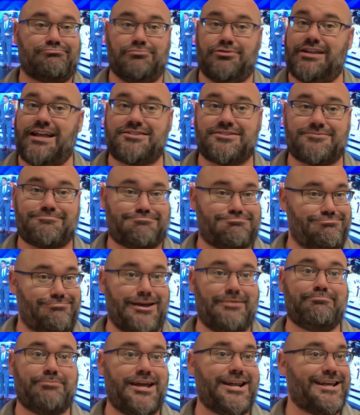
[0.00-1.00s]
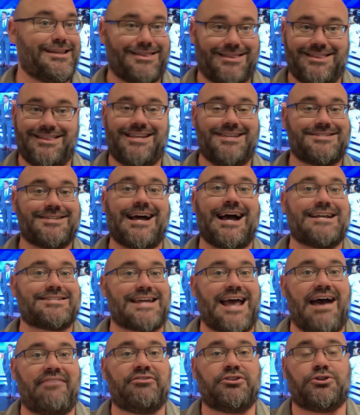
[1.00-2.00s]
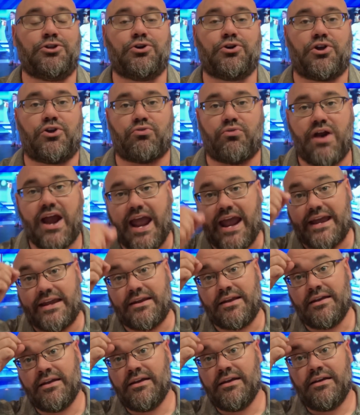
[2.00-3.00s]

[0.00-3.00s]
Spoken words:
Let's admit it. These guys haven't looked great.